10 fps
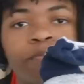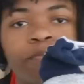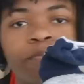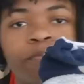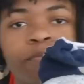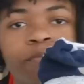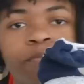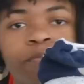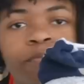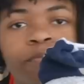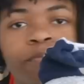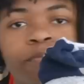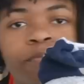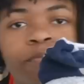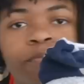
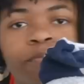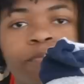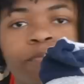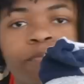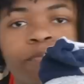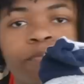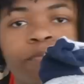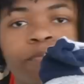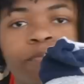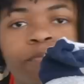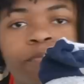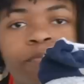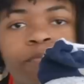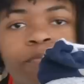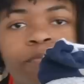
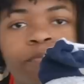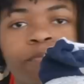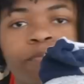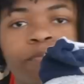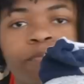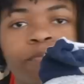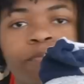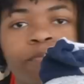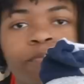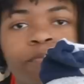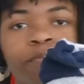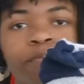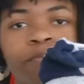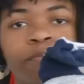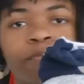
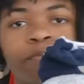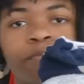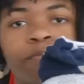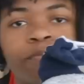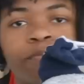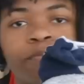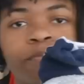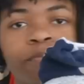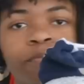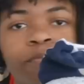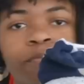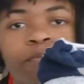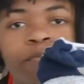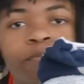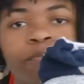
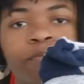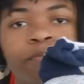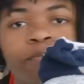(silent)